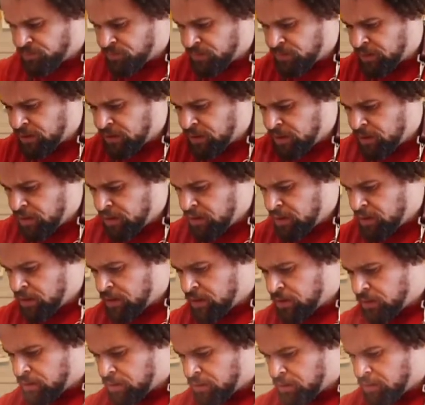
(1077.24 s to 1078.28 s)

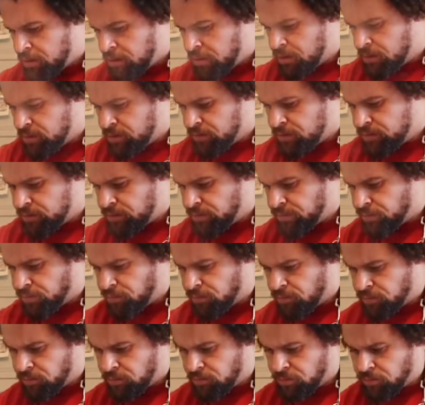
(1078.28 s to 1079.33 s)

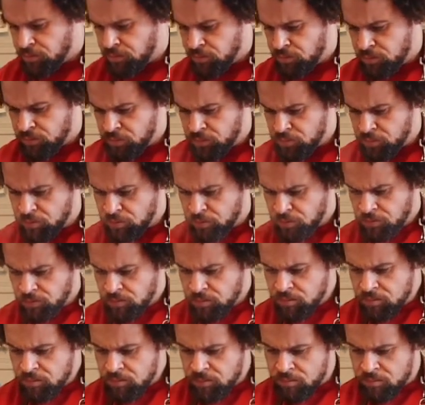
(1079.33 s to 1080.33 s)
[no speech]